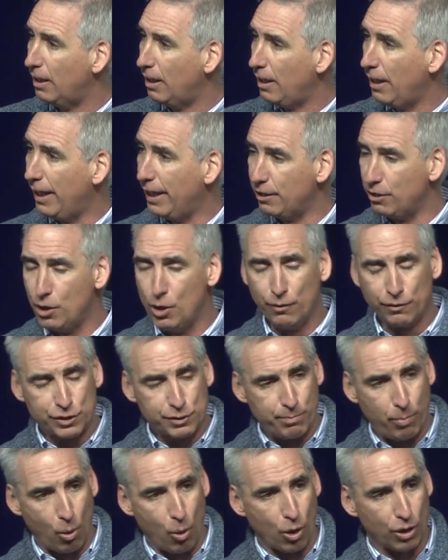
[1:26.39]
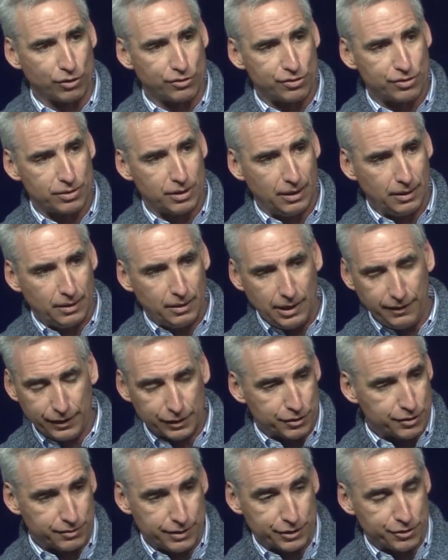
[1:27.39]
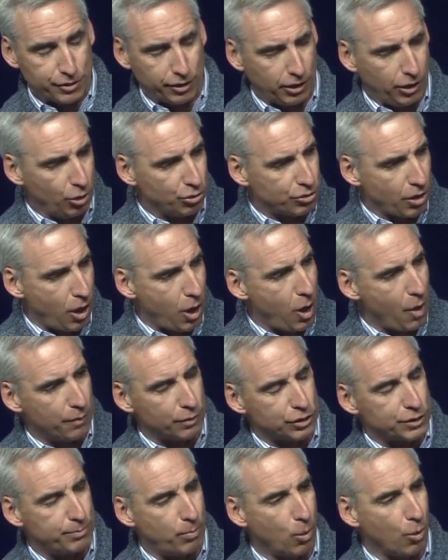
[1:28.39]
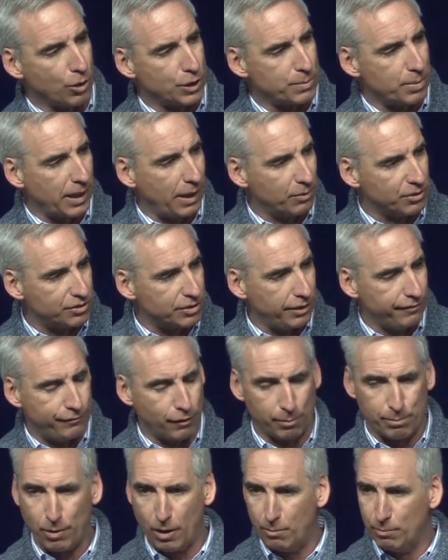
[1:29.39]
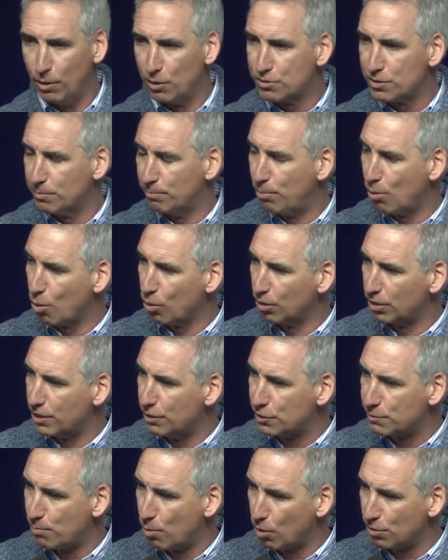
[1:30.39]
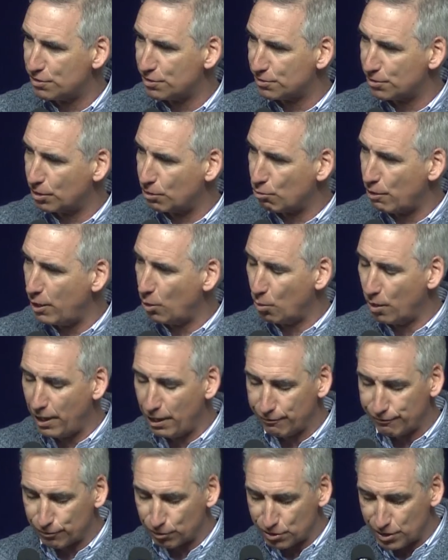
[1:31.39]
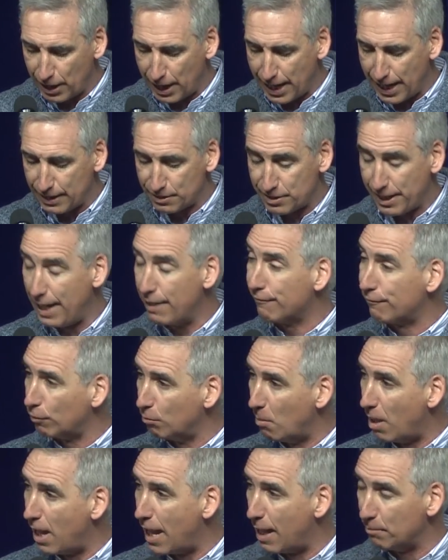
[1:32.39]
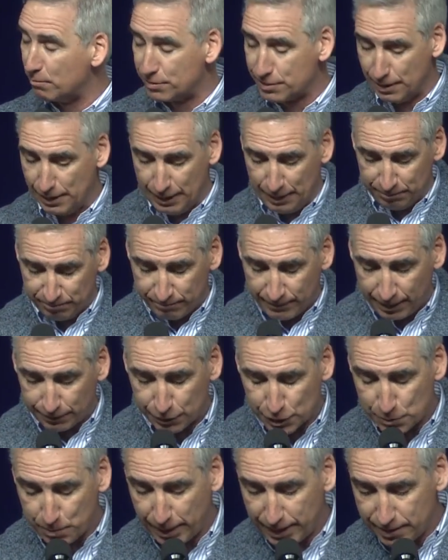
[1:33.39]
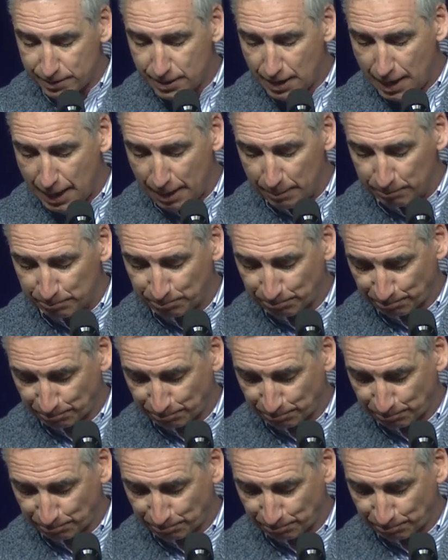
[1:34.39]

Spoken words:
And youth sports, and this includes all the sports, but I would say football most importantly, youth sports is a great way for dads and for moms to spend time